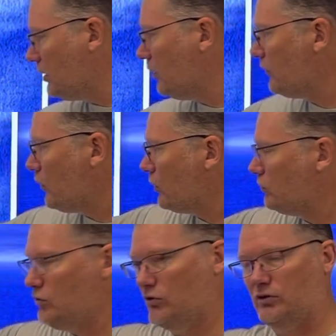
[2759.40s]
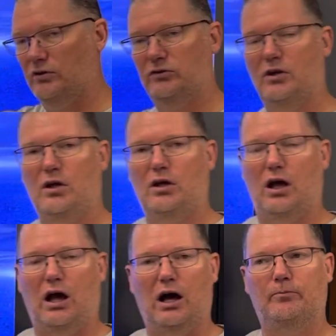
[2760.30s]
of an Architeuthis,
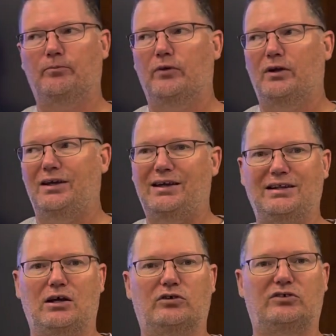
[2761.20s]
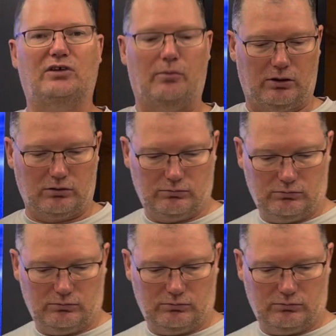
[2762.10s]
um, in their stomach.